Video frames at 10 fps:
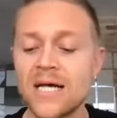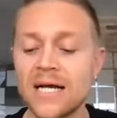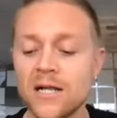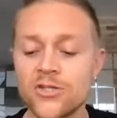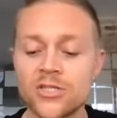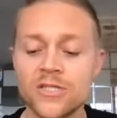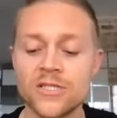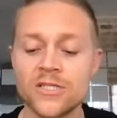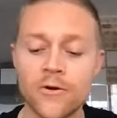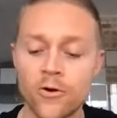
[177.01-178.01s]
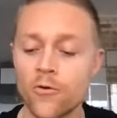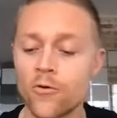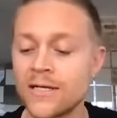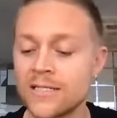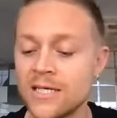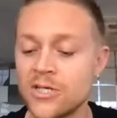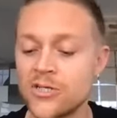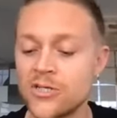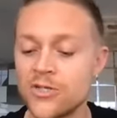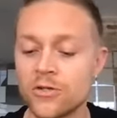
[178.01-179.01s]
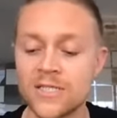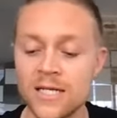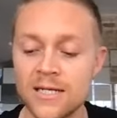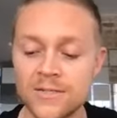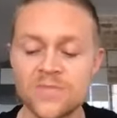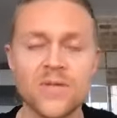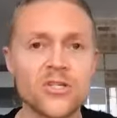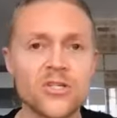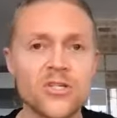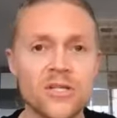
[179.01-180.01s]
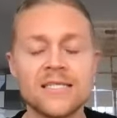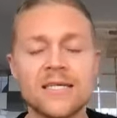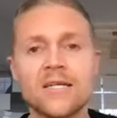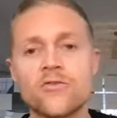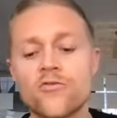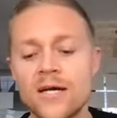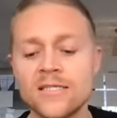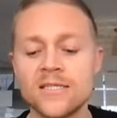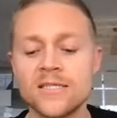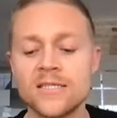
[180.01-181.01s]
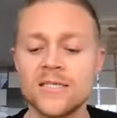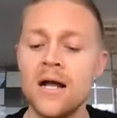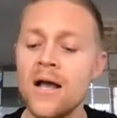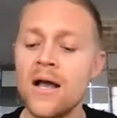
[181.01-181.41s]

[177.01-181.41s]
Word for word: psychologist and or organizational consultant specializing in crisis